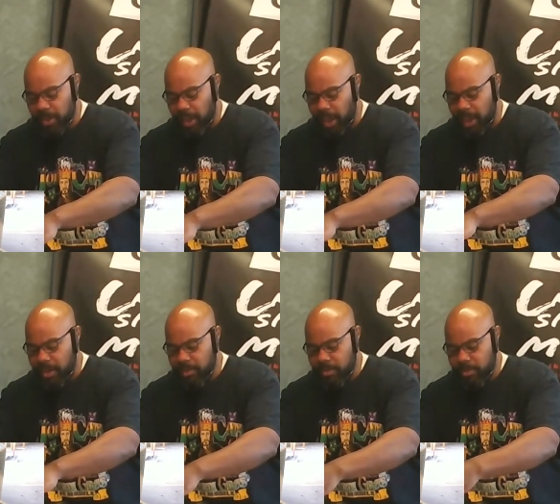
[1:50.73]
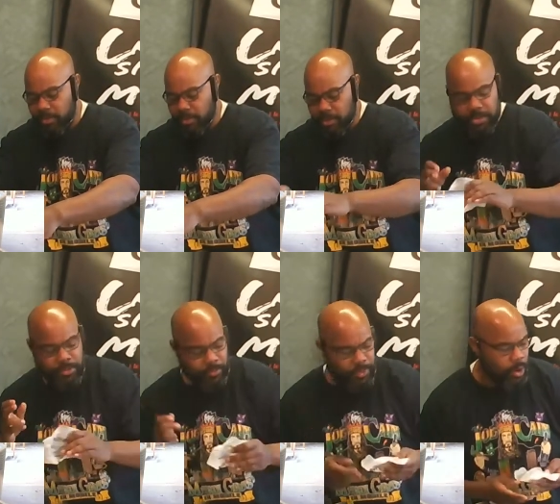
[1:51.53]
And
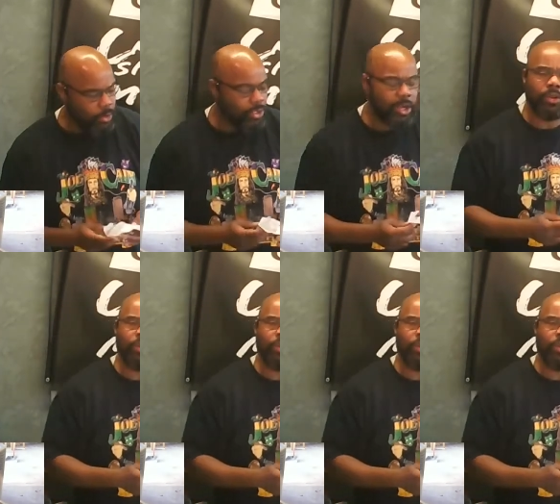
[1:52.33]
for those you don't